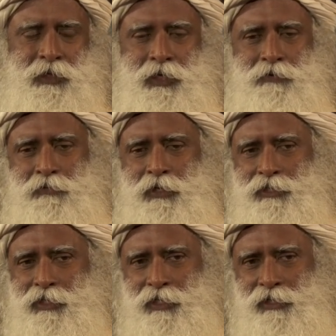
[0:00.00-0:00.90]
If a
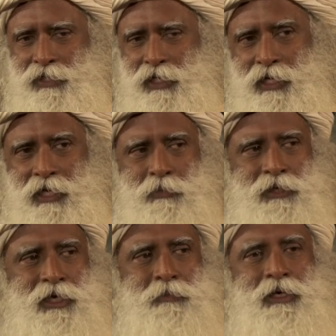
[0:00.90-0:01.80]
single-celled
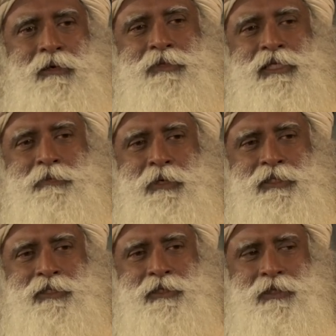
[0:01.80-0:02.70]
animal can become this
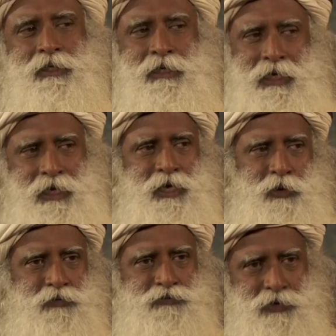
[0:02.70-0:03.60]
much, can I
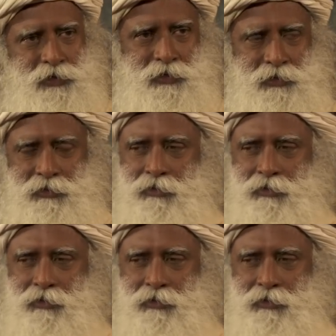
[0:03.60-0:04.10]
go further?